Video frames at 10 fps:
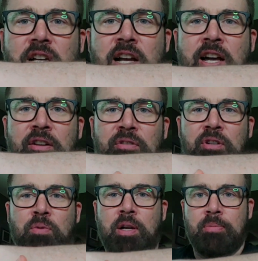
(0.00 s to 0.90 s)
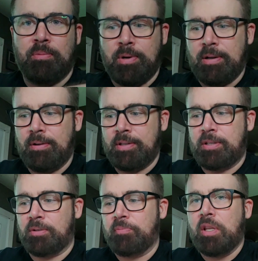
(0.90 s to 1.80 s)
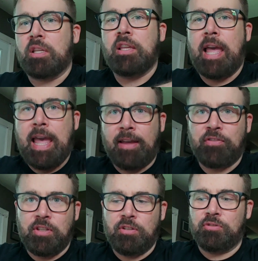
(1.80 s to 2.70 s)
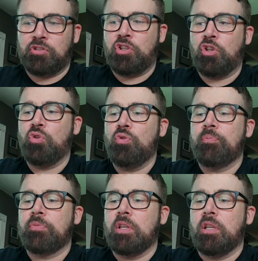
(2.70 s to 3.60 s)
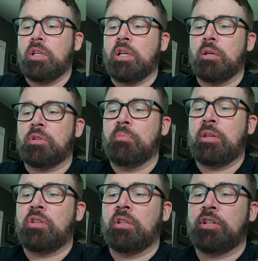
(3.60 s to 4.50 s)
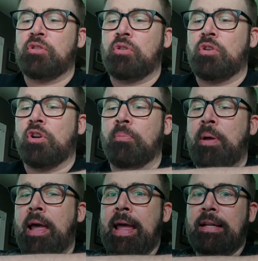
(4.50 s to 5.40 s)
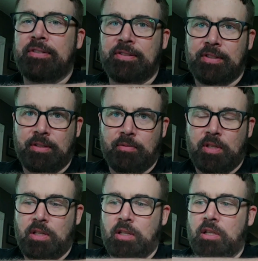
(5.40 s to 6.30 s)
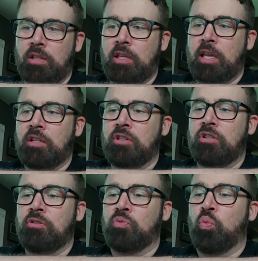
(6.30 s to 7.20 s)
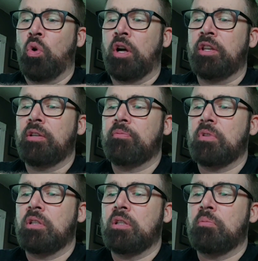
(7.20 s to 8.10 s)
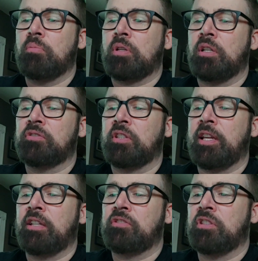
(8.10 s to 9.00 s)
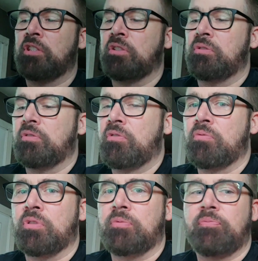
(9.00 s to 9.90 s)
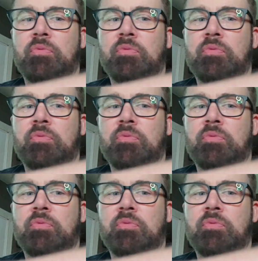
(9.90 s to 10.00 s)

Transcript: I don't know why, but we're going to. You have to use 2 to make the electrical current pass. You can't just use 1 because it has to go through.